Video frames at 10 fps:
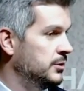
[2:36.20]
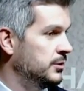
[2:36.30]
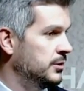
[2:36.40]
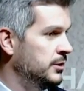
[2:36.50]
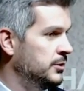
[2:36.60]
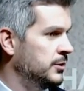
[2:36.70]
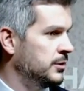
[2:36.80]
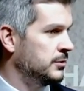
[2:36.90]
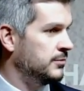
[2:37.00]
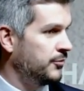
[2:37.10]
in
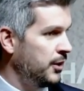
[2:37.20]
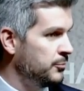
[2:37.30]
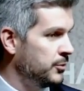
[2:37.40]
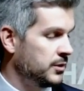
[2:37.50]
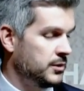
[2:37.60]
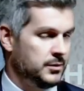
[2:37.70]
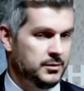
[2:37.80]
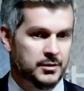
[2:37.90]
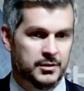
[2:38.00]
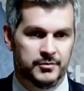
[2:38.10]
the
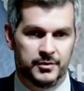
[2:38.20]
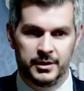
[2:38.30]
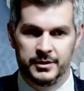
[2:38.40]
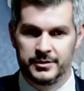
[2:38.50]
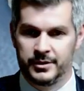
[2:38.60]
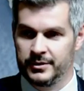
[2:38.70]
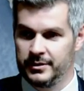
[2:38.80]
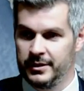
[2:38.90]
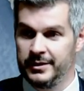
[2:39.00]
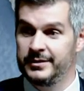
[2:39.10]
framework of an
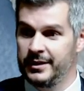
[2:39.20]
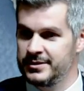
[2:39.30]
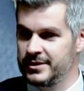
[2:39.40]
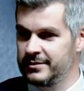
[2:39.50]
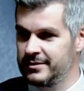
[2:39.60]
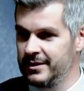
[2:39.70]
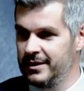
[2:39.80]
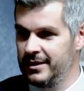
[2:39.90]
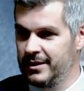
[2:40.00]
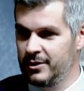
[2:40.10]
intelligent
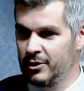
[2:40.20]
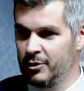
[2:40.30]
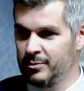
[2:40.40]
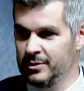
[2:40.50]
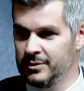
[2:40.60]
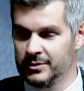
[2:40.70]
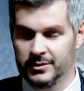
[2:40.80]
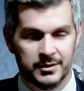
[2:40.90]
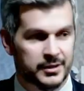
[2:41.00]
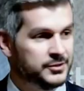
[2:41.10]

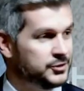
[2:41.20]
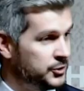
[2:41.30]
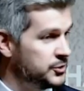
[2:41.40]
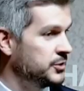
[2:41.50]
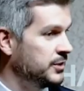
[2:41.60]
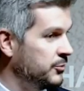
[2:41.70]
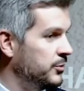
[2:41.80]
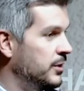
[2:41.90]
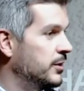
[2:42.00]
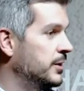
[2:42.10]
global insertion
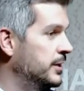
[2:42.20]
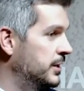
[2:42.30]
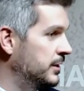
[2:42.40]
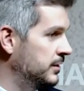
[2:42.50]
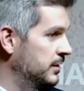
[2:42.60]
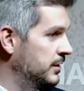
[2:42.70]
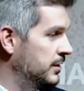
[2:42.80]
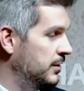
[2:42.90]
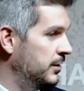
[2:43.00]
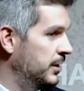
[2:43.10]
that we are leading
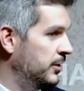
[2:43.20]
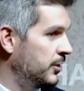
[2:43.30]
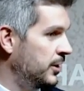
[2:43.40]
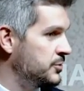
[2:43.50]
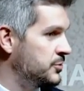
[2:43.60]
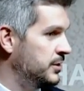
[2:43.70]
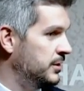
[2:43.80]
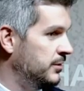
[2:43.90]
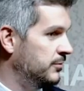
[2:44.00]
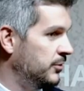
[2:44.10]
in our
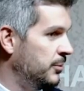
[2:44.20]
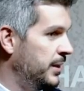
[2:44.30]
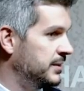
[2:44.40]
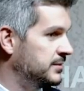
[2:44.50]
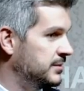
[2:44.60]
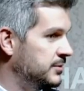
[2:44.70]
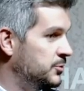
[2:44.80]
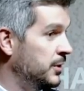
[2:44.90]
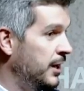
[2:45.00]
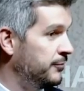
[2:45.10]
country for the past
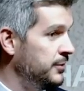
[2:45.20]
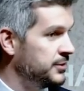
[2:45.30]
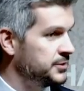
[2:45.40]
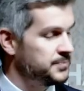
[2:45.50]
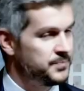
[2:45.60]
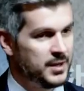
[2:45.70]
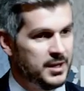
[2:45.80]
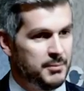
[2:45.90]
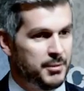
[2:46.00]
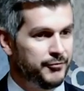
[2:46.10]
2.5 years.
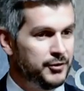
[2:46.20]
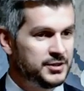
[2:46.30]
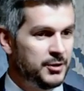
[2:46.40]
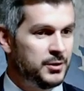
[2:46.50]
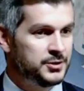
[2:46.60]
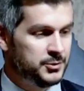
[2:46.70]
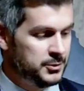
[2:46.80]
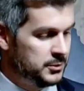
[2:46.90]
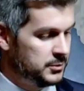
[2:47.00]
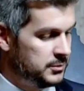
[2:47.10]
But first I want
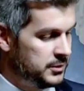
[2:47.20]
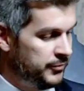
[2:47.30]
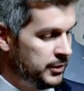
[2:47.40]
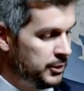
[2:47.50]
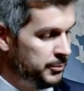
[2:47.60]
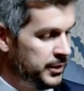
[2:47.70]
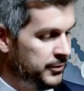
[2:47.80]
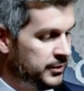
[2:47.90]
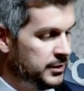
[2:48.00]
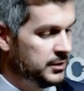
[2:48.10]
to give a little
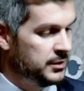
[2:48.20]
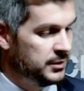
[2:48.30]
bit of